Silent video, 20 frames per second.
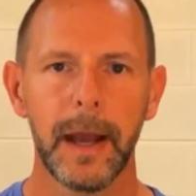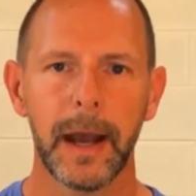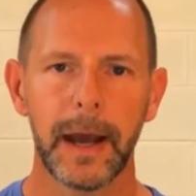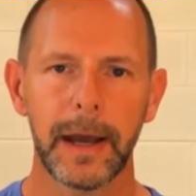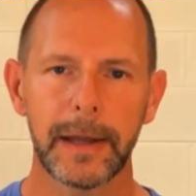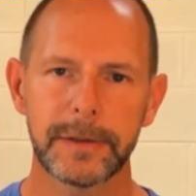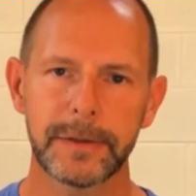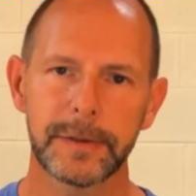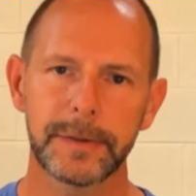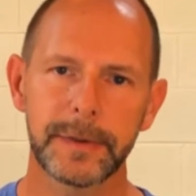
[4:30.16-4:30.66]

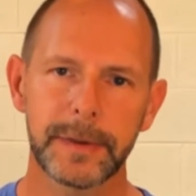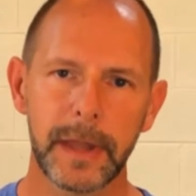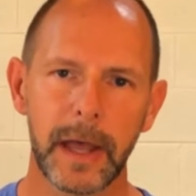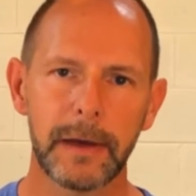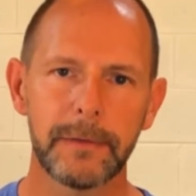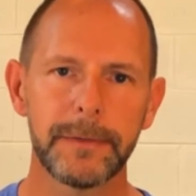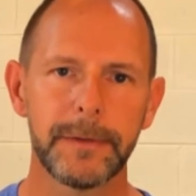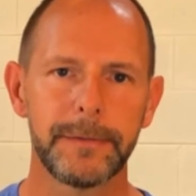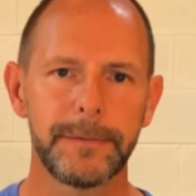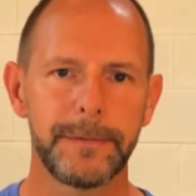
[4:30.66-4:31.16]
I just
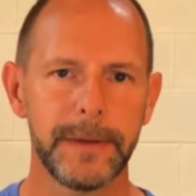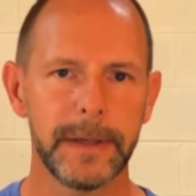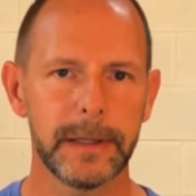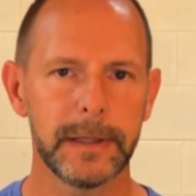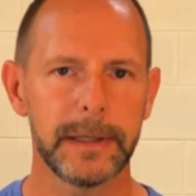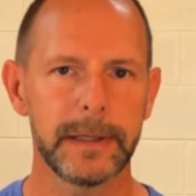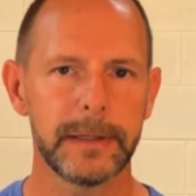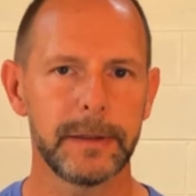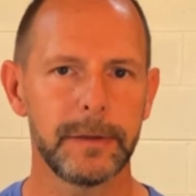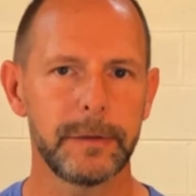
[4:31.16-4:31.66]
love the
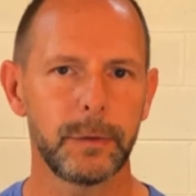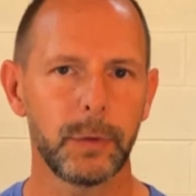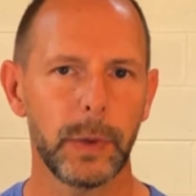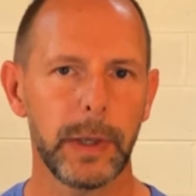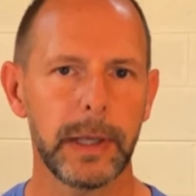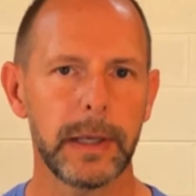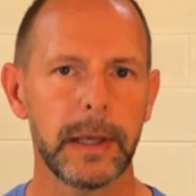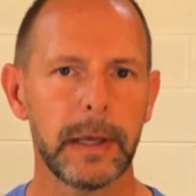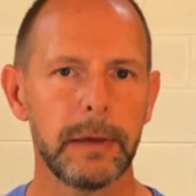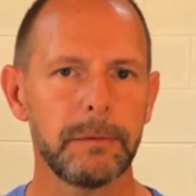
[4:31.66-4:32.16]
feeling this
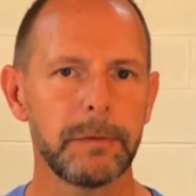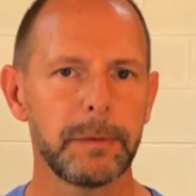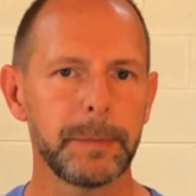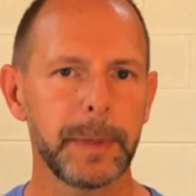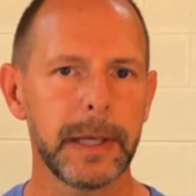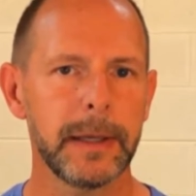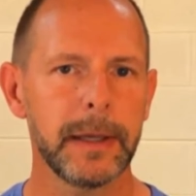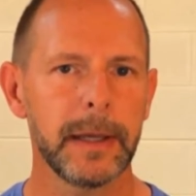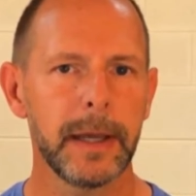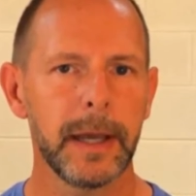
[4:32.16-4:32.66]
tweak gives
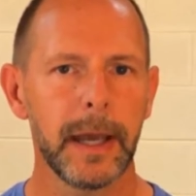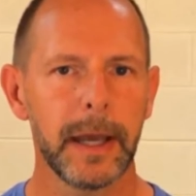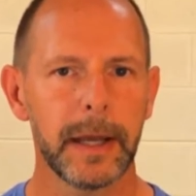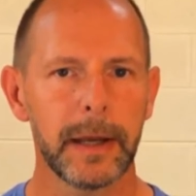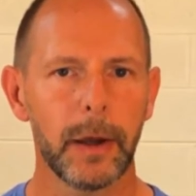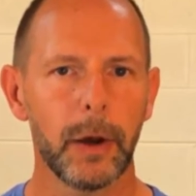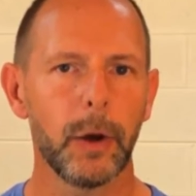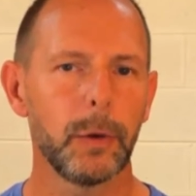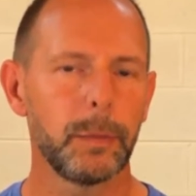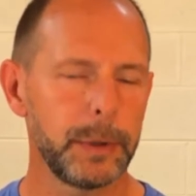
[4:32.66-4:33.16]
me,
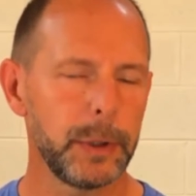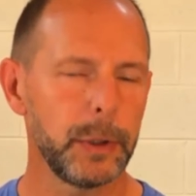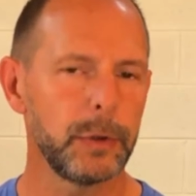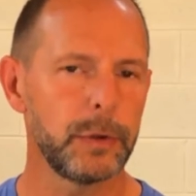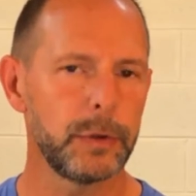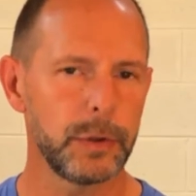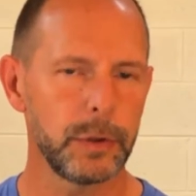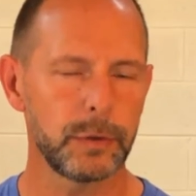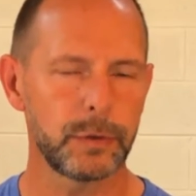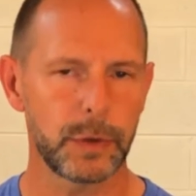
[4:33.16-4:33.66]
and I hope you
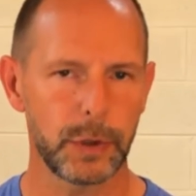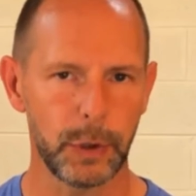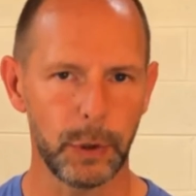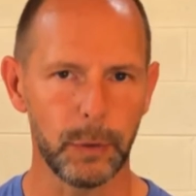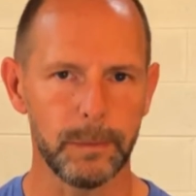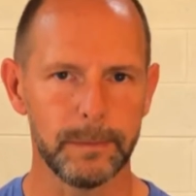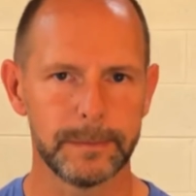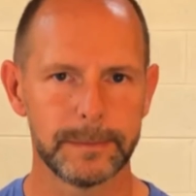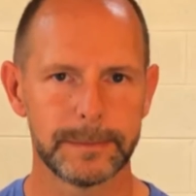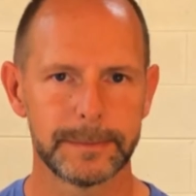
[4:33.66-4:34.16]
do
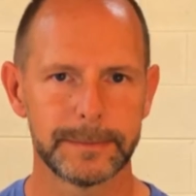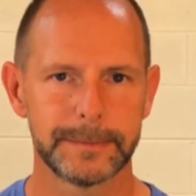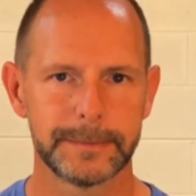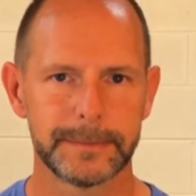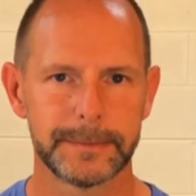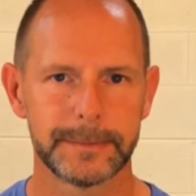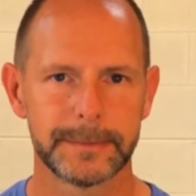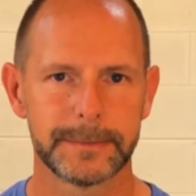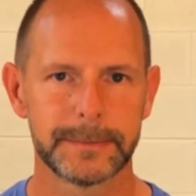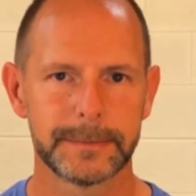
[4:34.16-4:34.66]
too.
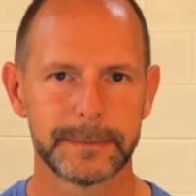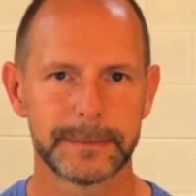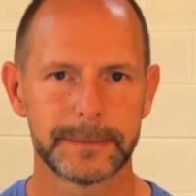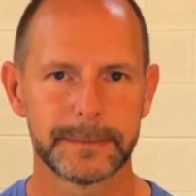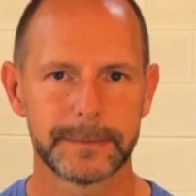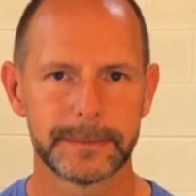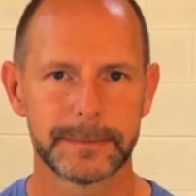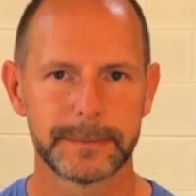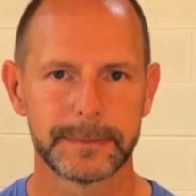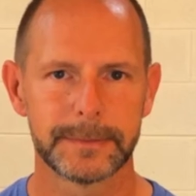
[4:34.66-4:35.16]

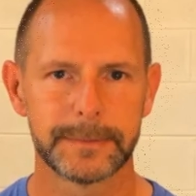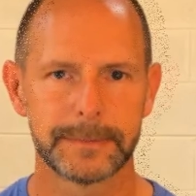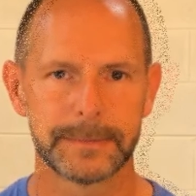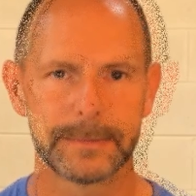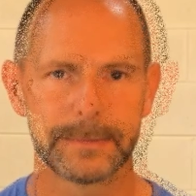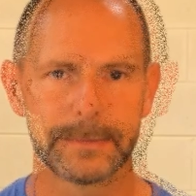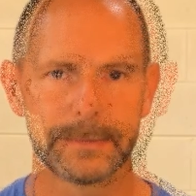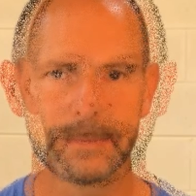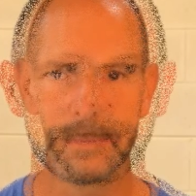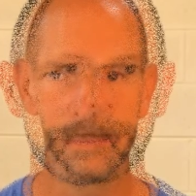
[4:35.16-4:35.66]

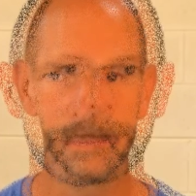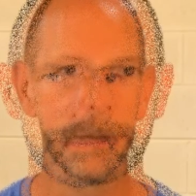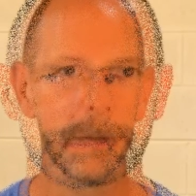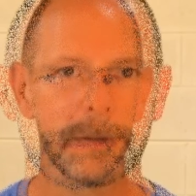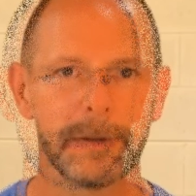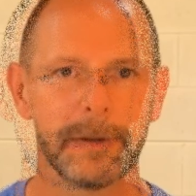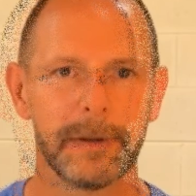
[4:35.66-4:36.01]
Jeez.